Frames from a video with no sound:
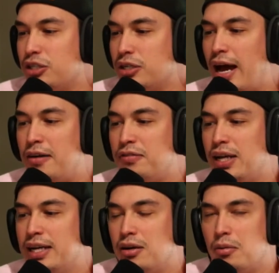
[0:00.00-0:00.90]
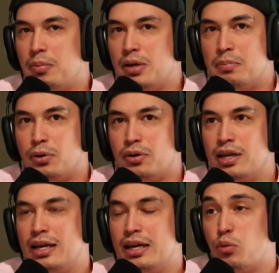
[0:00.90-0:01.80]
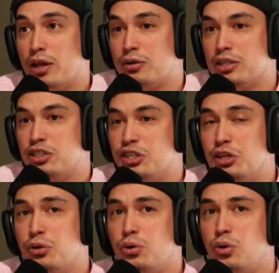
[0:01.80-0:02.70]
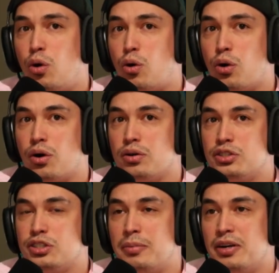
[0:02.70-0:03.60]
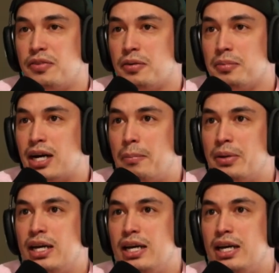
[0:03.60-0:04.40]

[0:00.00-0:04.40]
Have like people, whether it's you or somebody from the company